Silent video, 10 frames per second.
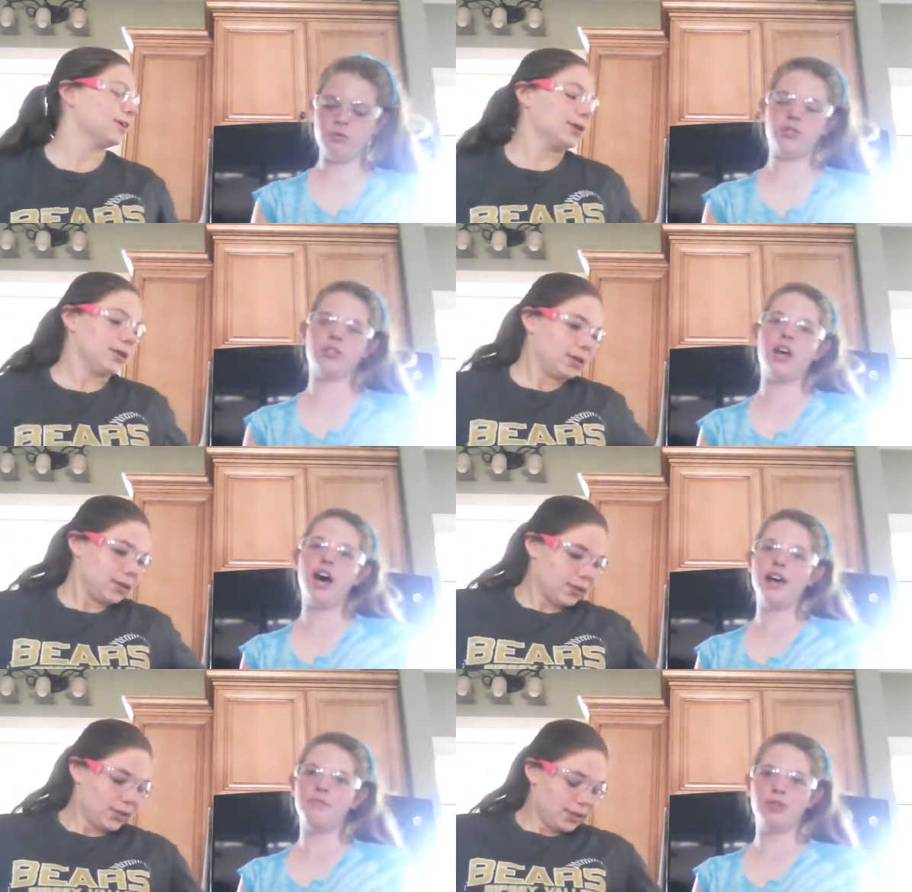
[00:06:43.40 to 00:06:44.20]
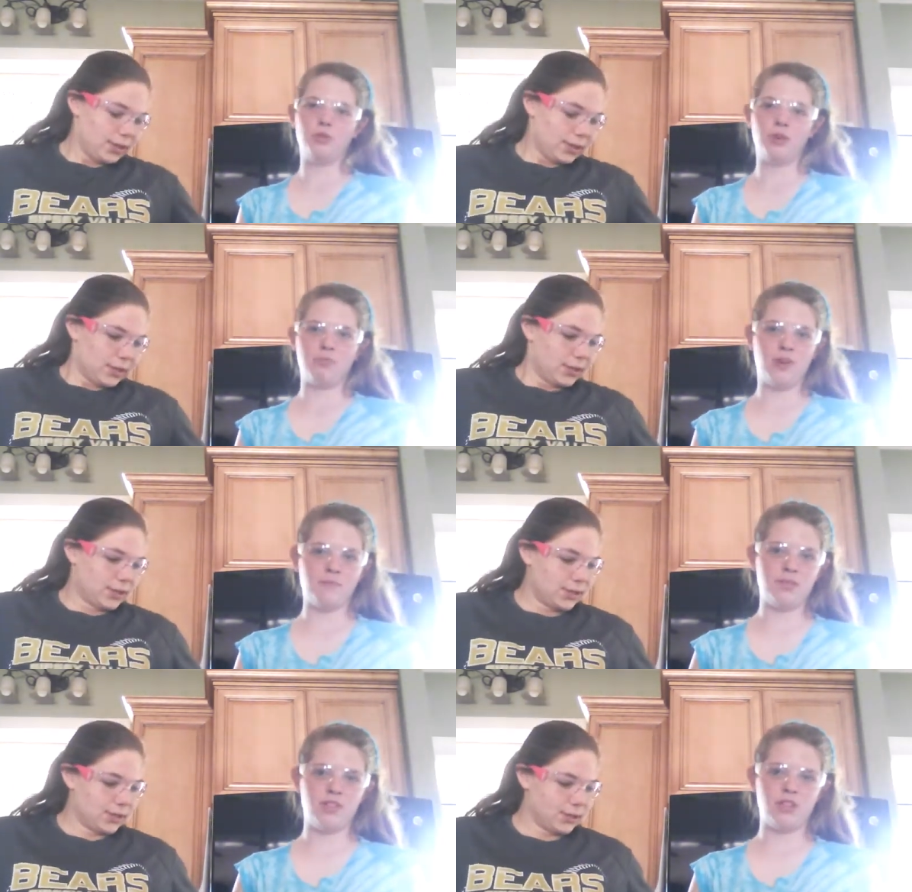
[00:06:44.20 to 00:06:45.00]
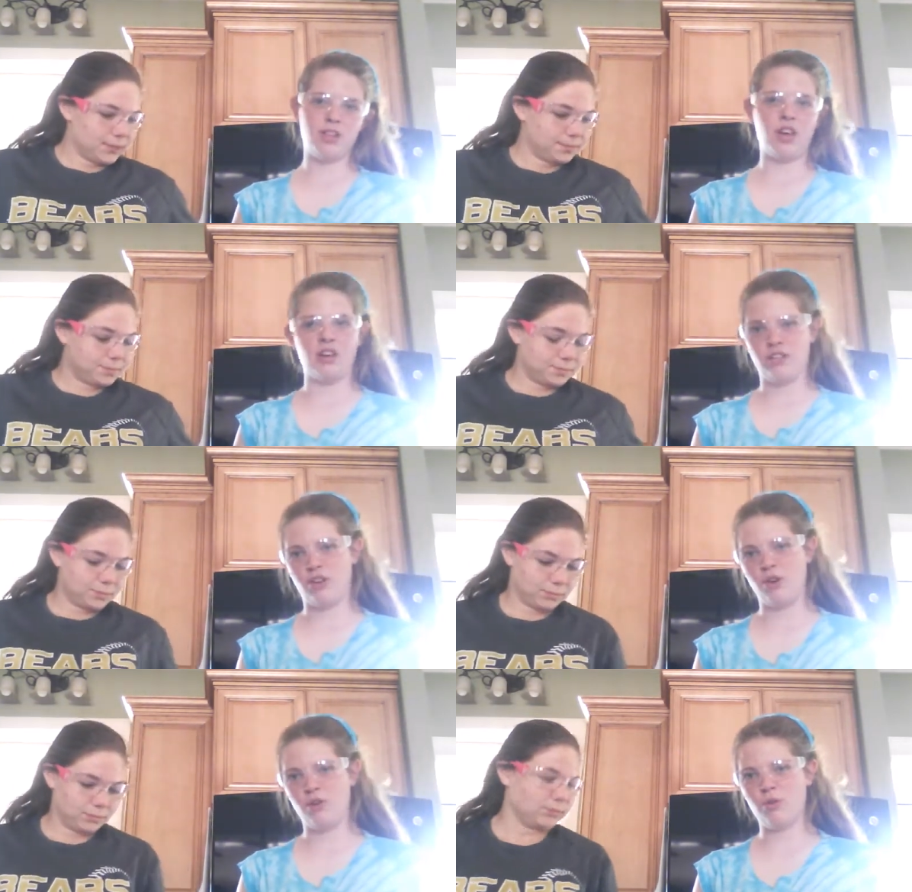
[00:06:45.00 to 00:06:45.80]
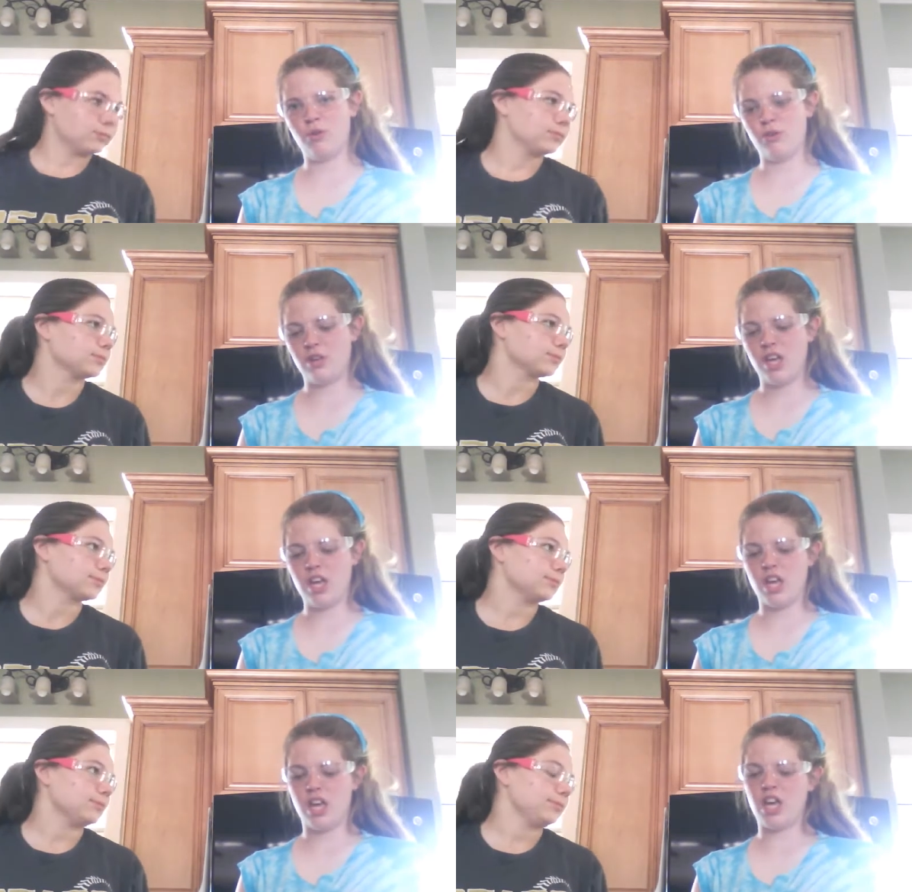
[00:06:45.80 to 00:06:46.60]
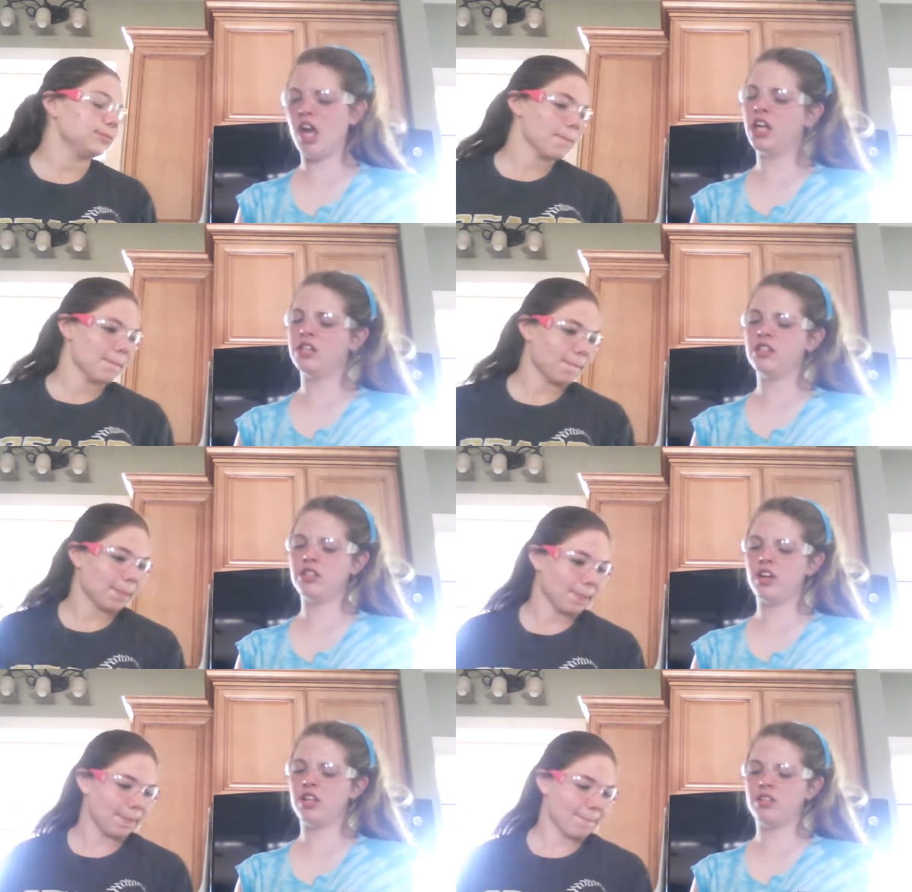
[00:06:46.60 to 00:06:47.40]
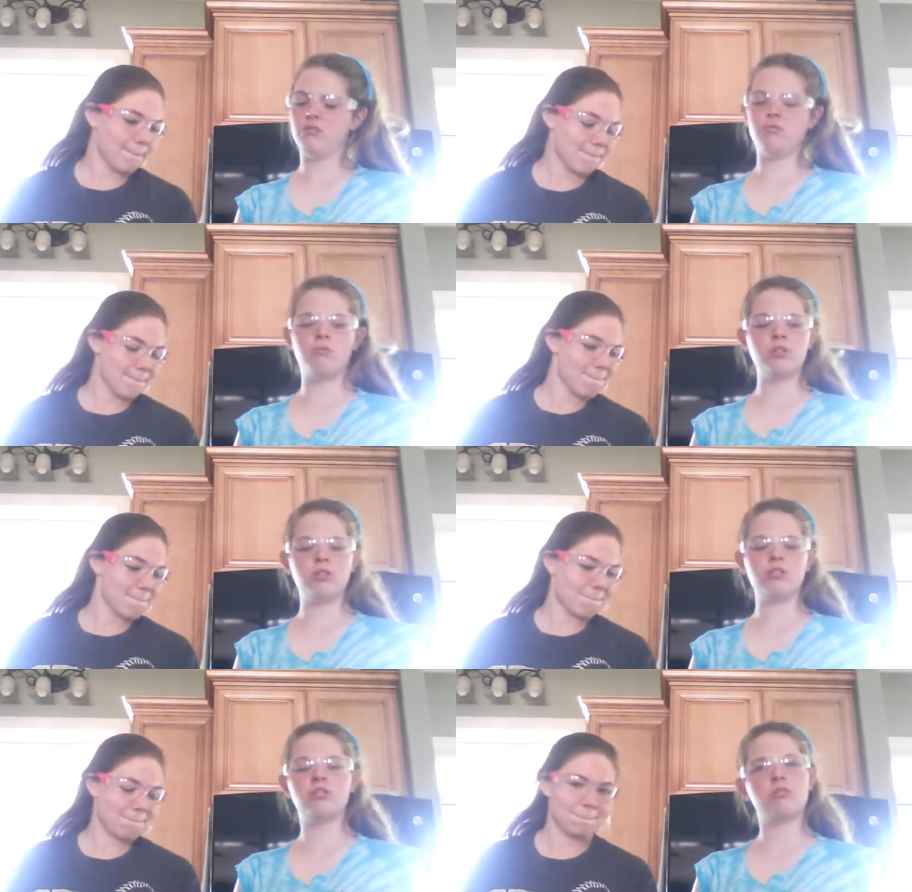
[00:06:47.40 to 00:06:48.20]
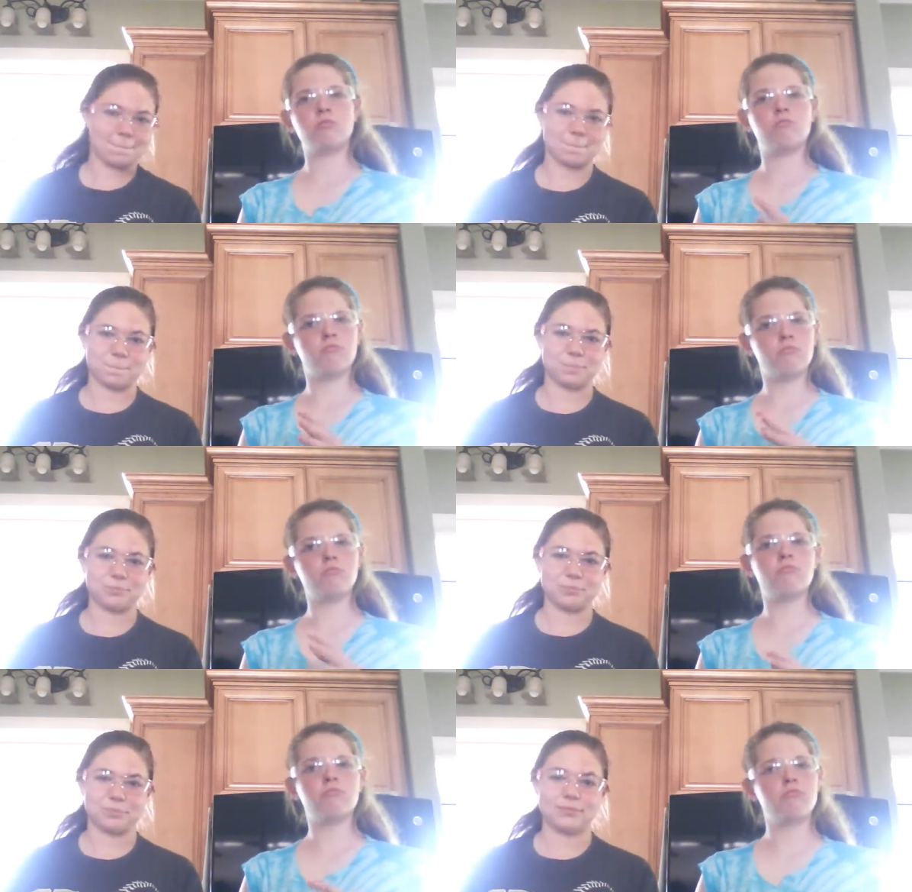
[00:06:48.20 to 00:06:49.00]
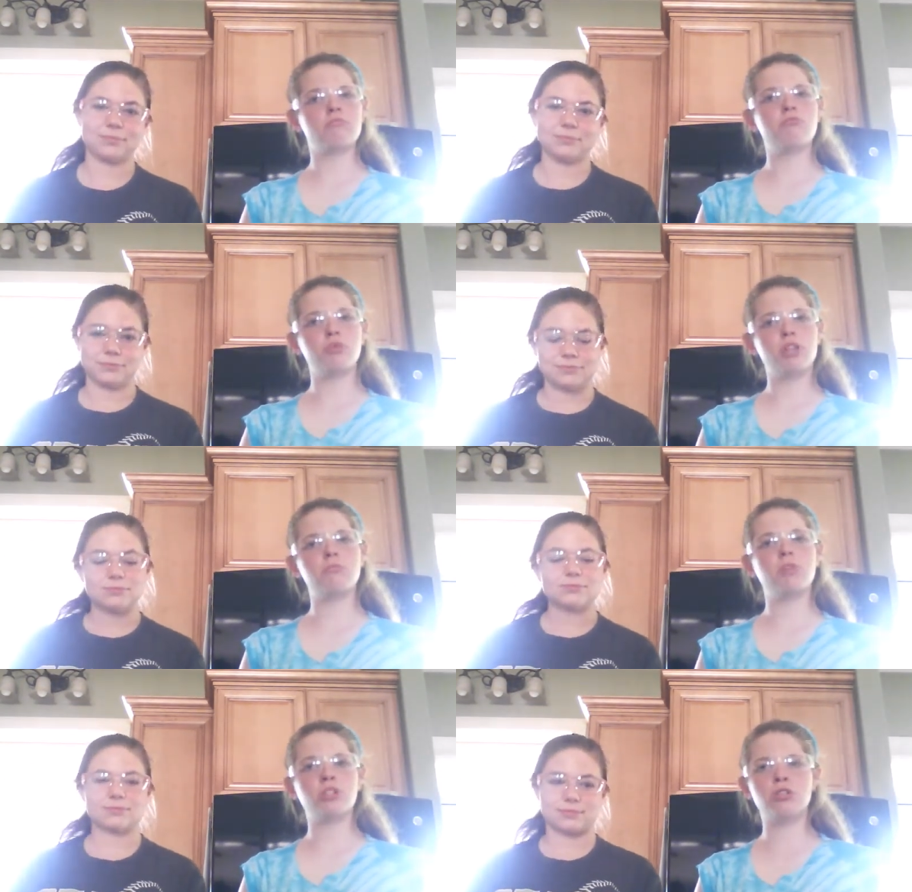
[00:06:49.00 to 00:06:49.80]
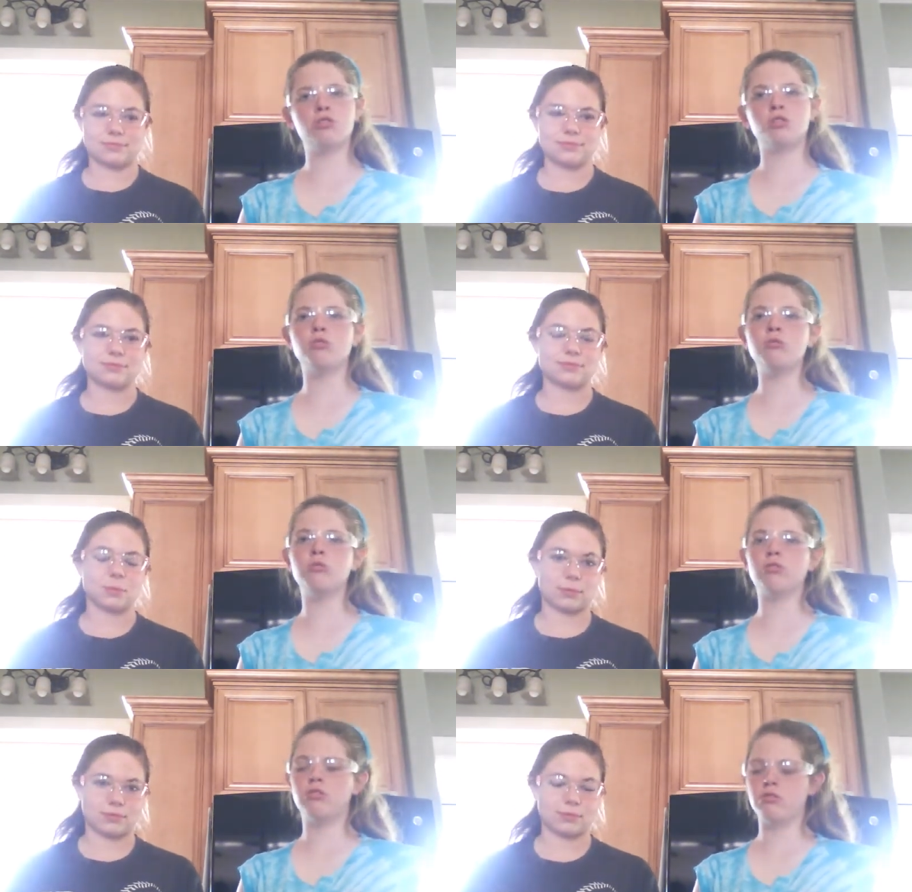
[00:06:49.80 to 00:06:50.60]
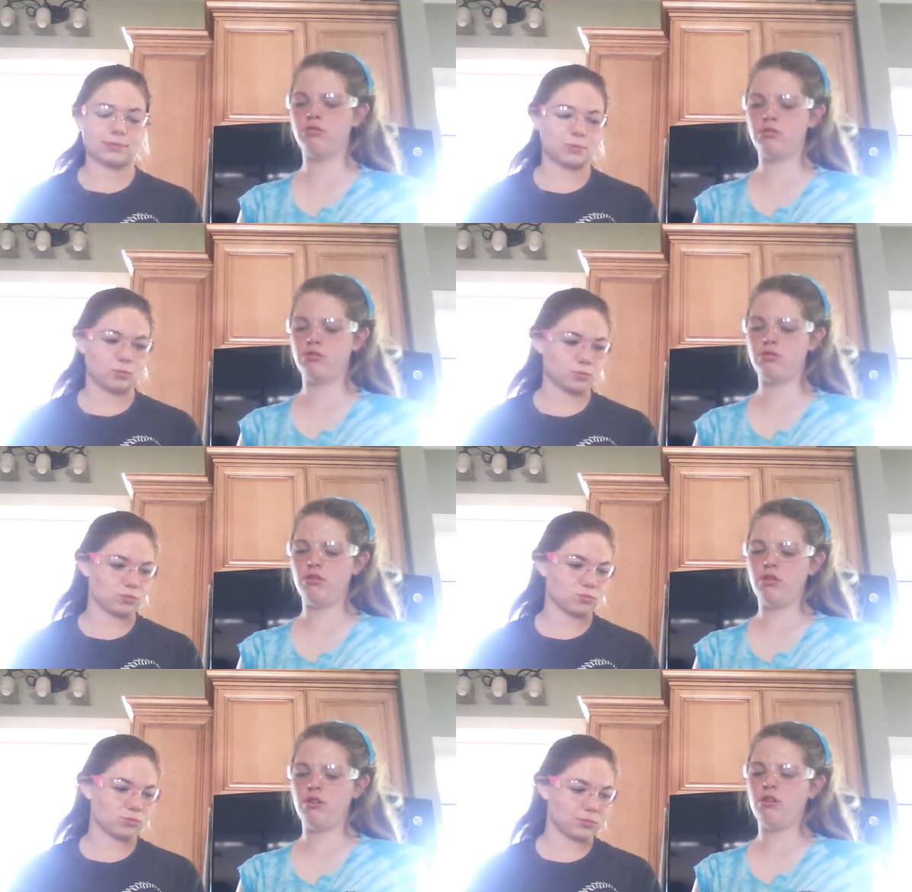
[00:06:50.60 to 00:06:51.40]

Speaker 1: it was a tie in between Pepsi and Coke, and which is pretty much the truth, because mm-hmm.